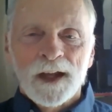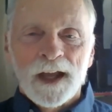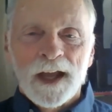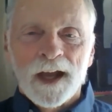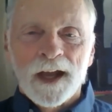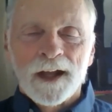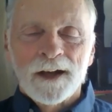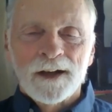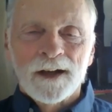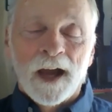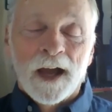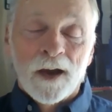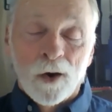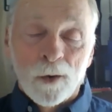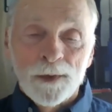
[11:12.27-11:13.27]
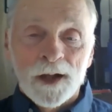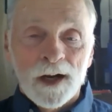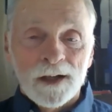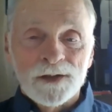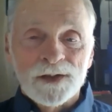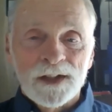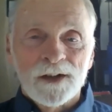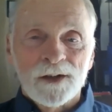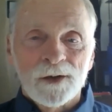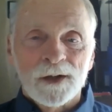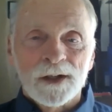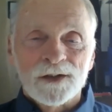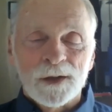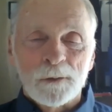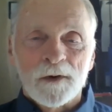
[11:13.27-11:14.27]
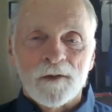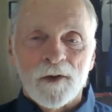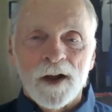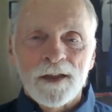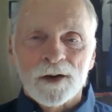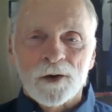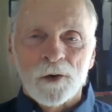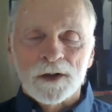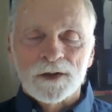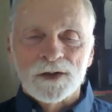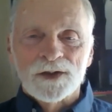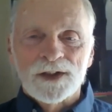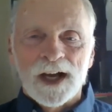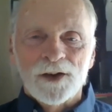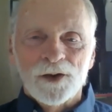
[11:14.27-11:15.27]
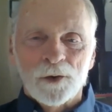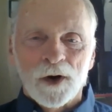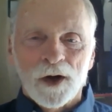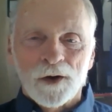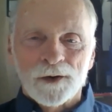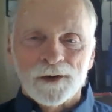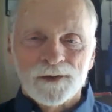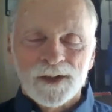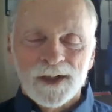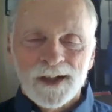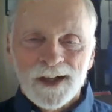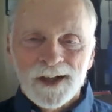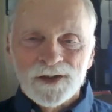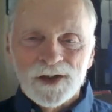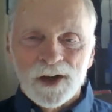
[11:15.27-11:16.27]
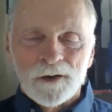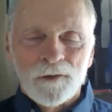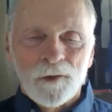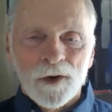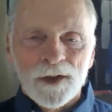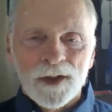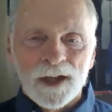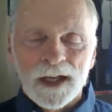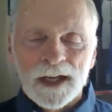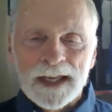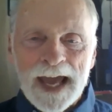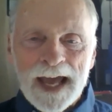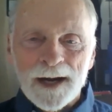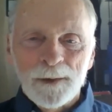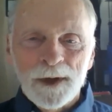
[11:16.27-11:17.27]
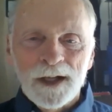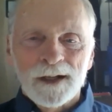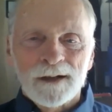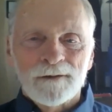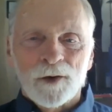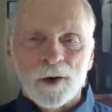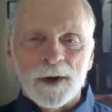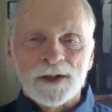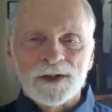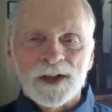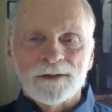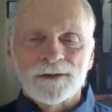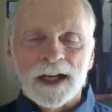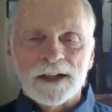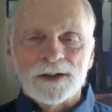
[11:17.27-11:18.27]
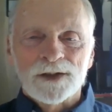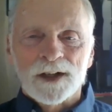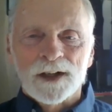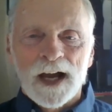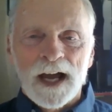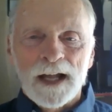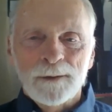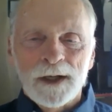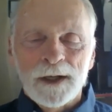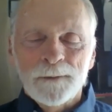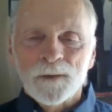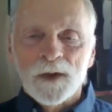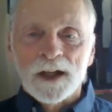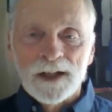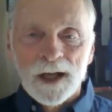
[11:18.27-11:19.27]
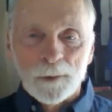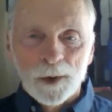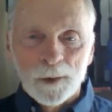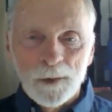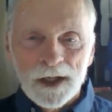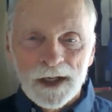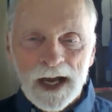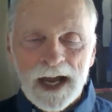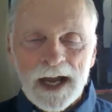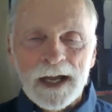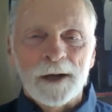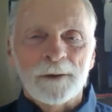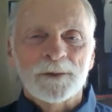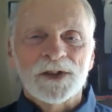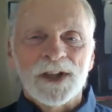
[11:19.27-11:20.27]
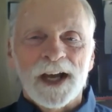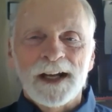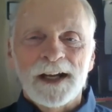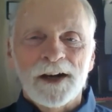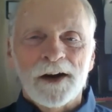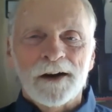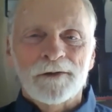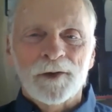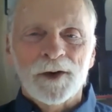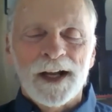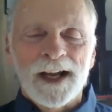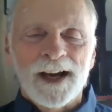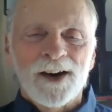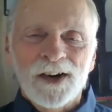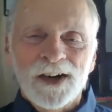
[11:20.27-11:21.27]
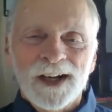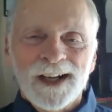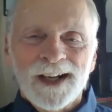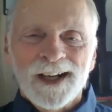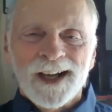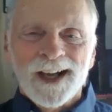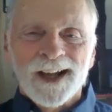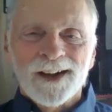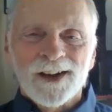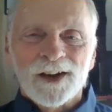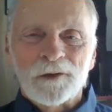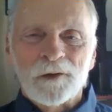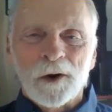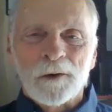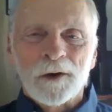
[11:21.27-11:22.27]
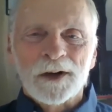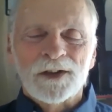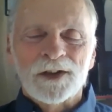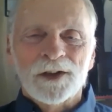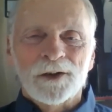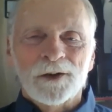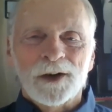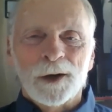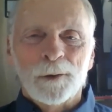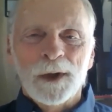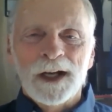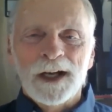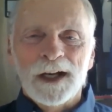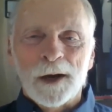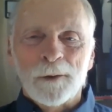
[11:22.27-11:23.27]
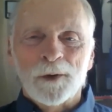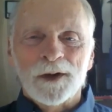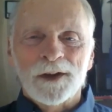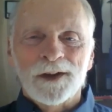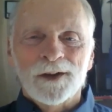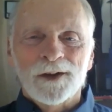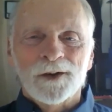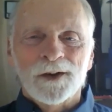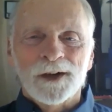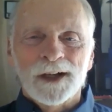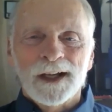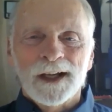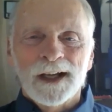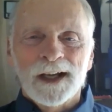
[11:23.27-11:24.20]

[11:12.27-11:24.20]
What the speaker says: And I hope that I'll see you in some of our other courses down the road. So for the Academy and for myself, Dexter Godby, the Temperament Guy, I'm signing off for now and look forward to meeting up with you